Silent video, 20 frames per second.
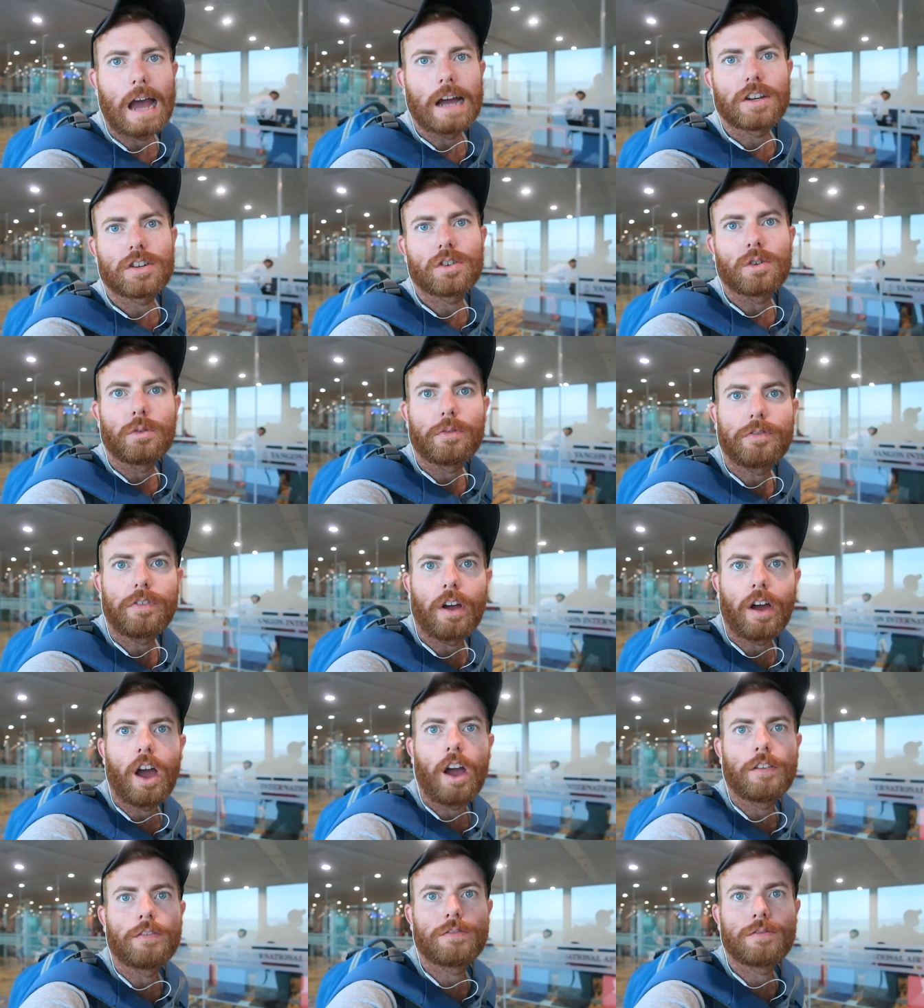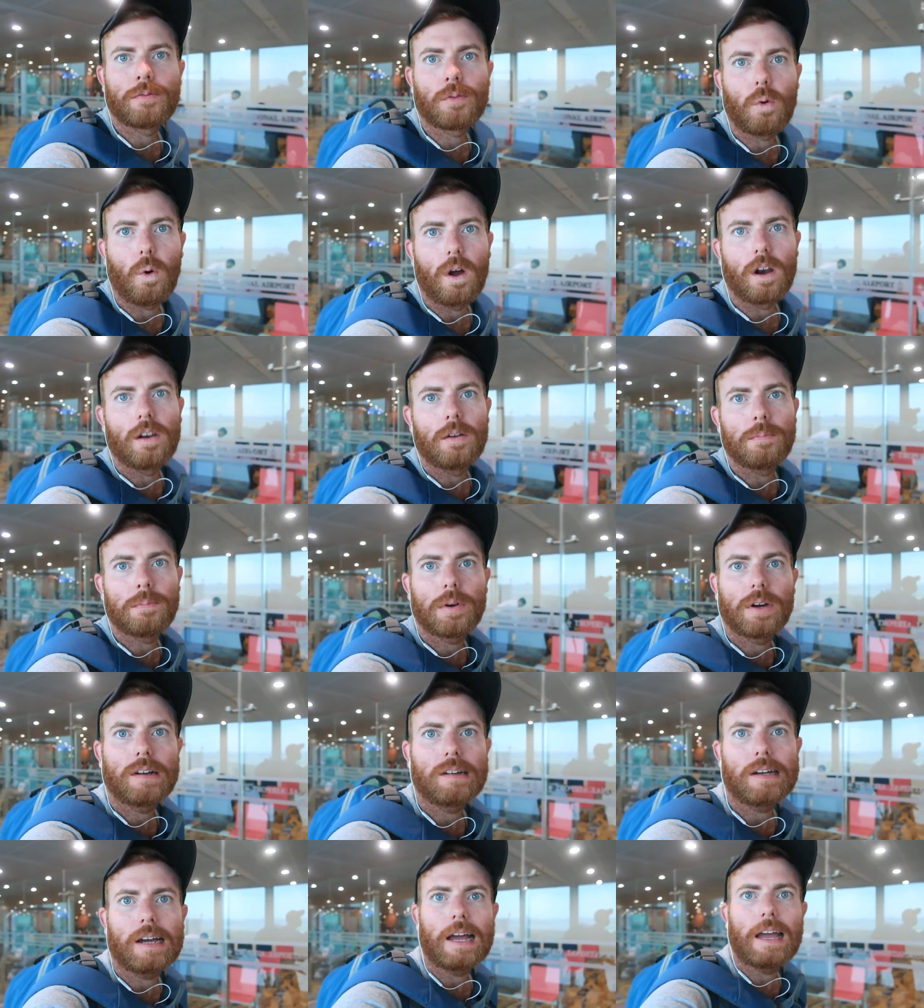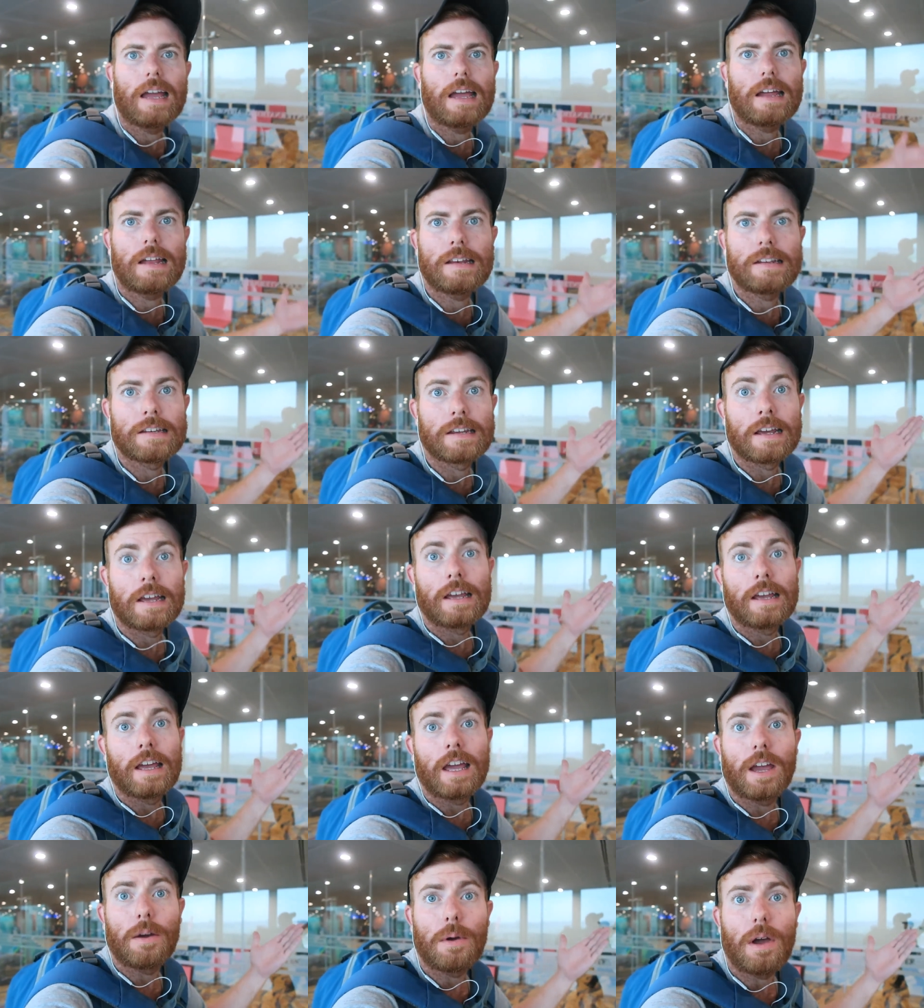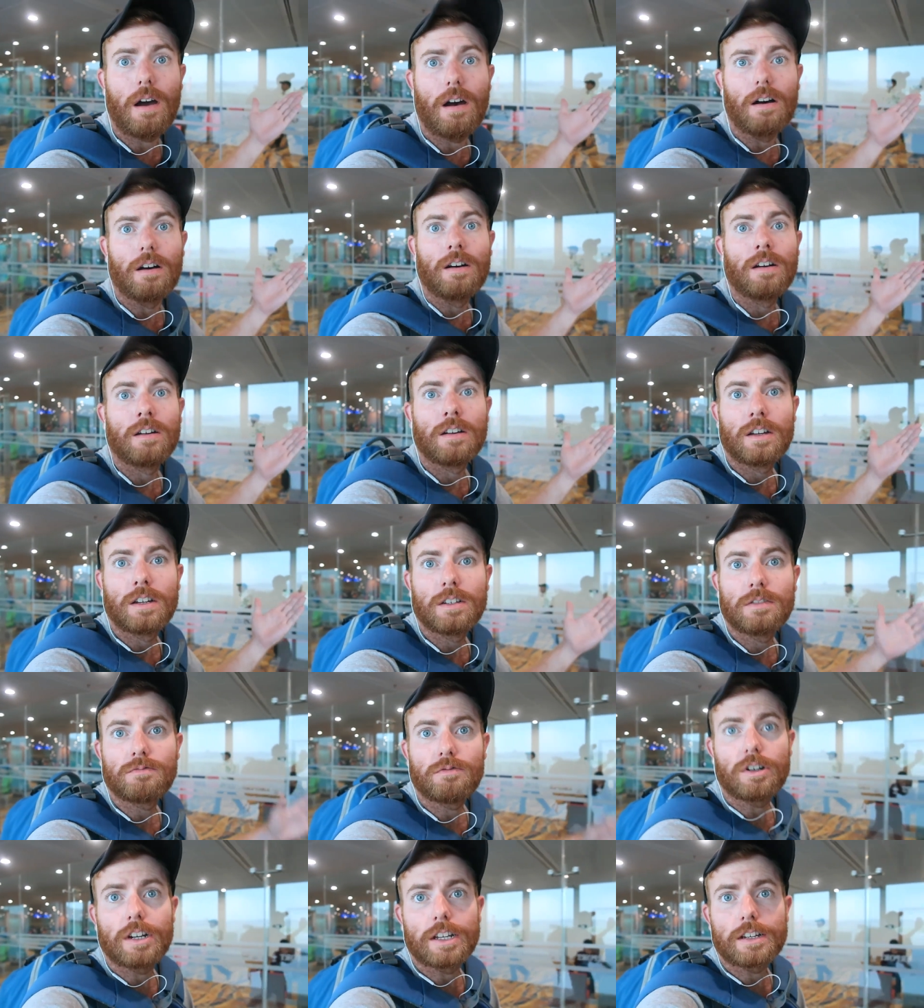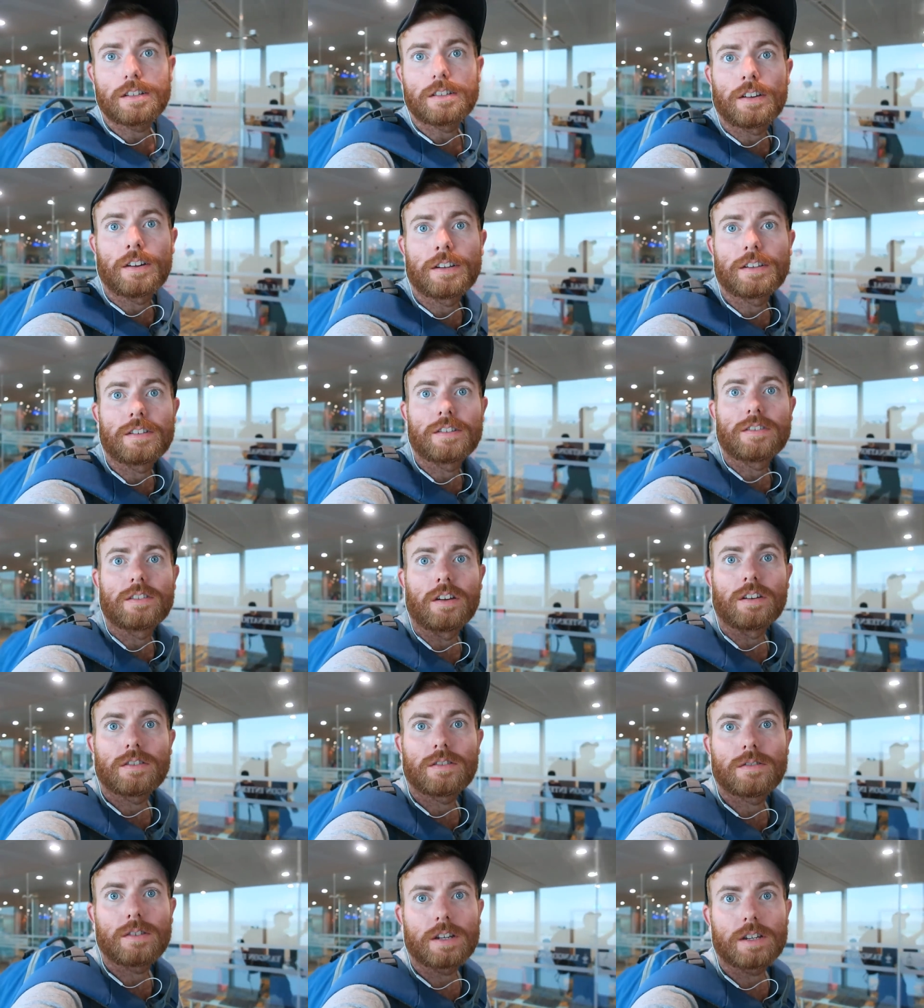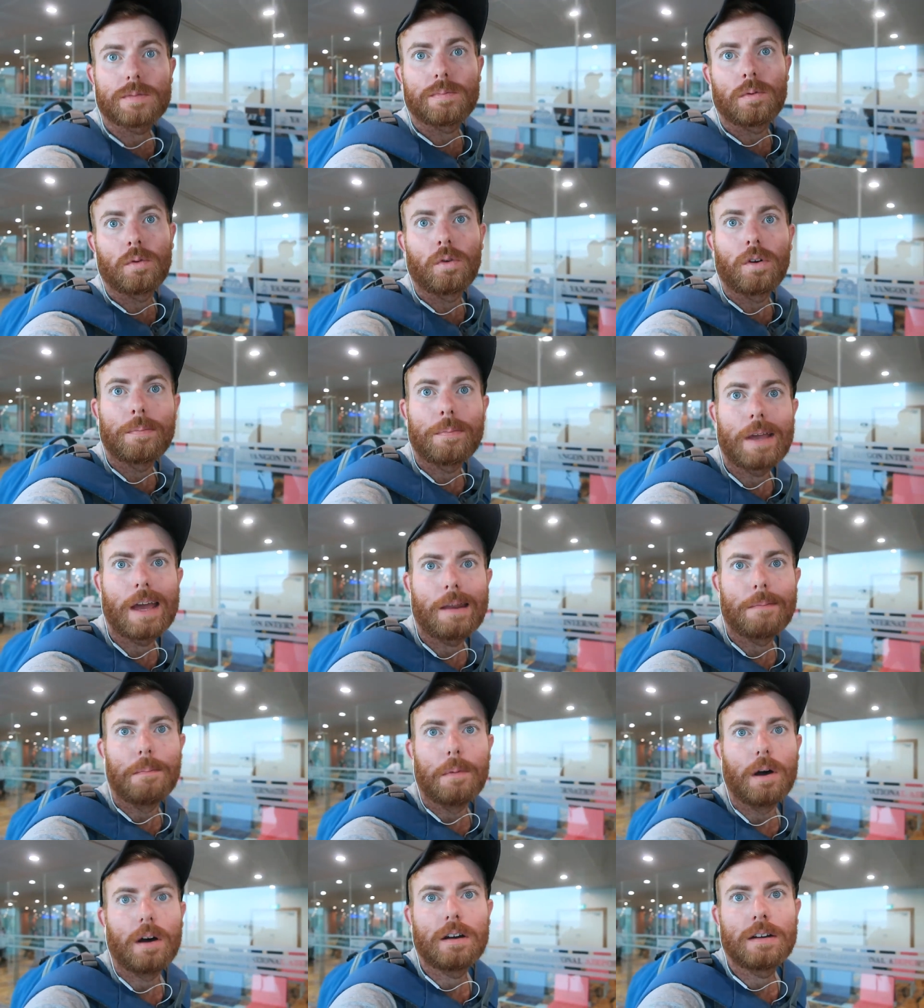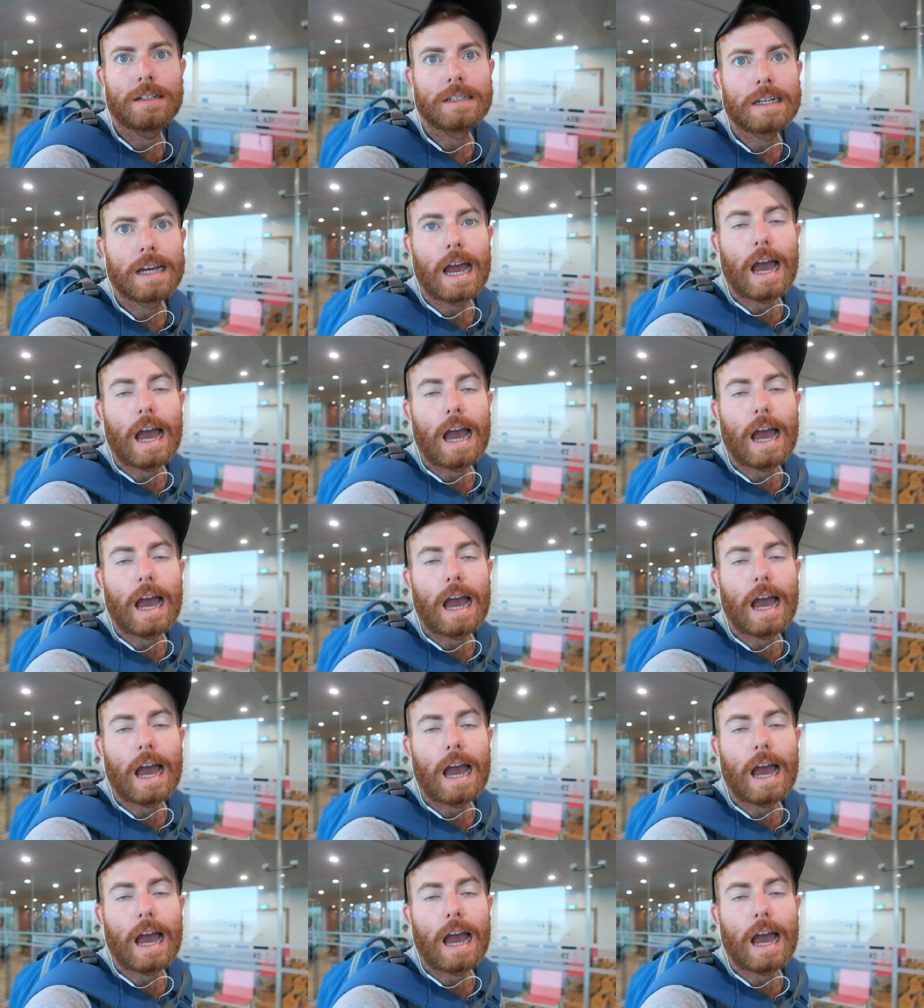Short flight over from Kuala Lumpur, and here we are. Really excited to start exploring Myanmar.